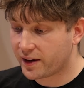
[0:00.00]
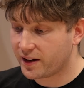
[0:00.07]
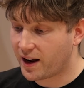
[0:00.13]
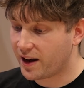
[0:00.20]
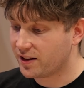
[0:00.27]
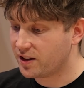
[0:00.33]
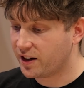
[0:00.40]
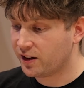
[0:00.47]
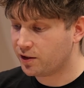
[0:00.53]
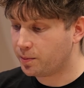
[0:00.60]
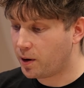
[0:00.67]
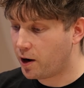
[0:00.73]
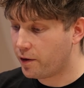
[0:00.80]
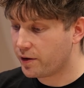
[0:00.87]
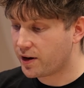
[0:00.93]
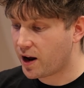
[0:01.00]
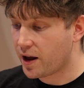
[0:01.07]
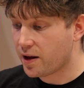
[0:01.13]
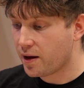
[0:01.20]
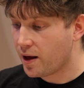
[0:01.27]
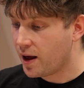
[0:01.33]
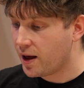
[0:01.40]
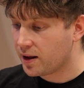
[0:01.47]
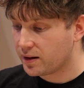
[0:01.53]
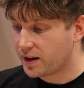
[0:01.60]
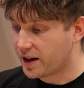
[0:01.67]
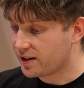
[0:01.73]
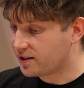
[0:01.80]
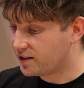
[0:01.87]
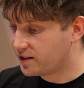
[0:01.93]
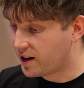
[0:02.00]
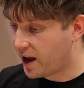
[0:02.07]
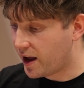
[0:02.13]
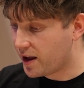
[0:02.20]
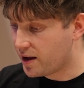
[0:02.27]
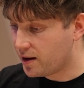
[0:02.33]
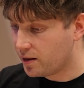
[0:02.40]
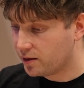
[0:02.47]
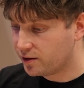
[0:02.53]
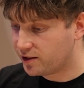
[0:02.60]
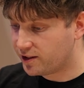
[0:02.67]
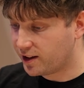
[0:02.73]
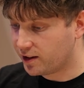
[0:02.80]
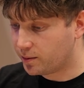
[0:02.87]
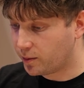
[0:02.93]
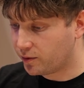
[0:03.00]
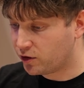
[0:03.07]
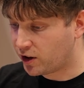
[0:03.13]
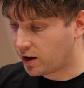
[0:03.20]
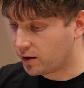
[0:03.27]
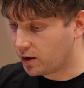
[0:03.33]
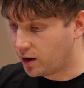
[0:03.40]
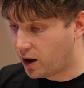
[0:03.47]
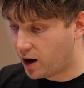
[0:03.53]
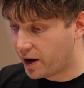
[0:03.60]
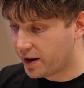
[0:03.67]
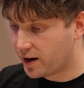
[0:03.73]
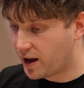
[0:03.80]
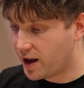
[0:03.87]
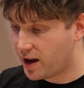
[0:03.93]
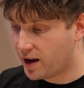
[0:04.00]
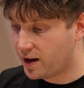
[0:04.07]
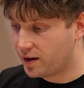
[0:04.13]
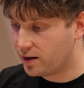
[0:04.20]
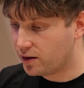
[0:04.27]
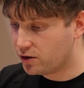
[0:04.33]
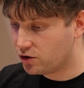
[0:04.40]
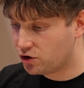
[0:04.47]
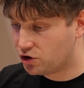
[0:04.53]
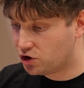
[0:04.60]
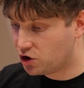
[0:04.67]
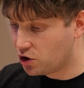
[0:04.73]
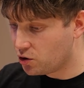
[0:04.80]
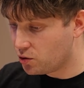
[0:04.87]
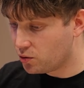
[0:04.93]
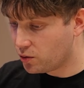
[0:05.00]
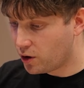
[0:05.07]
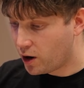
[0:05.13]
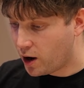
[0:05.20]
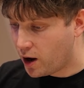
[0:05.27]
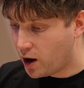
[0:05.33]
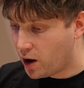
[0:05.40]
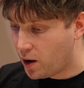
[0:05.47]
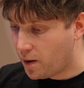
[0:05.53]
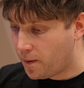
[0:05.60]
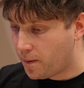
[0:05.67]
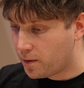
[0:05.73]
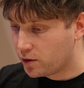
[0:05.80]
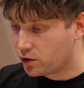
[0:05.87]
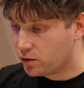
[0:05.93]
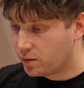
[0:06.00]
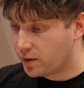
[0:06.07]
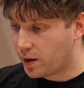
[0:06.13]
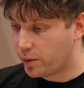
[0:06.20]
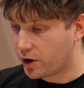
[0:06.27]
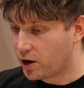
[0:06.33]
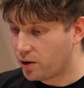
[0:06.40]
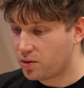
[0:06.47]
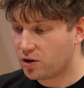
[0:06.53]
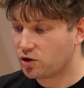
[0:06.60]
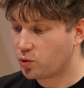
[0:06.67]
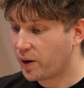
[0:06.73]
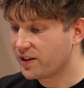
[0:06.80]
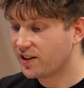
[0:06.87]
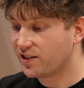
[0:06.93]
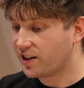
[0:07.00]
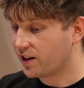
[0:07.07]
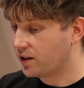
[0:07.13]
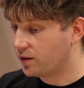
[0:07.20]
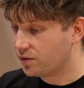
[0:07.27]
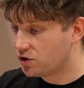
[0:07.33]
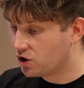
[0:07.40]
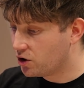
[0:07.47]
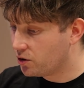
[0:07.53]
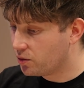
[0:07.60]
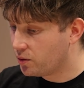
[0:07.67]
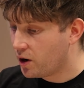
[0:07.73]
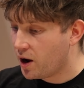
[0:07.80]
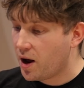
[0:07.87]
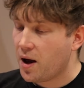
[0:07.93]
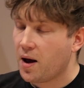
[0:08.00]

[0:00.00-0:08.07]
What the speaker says: I can add an expiry date. Let's say 6 months down the line in June. There we go, the 22nd of June.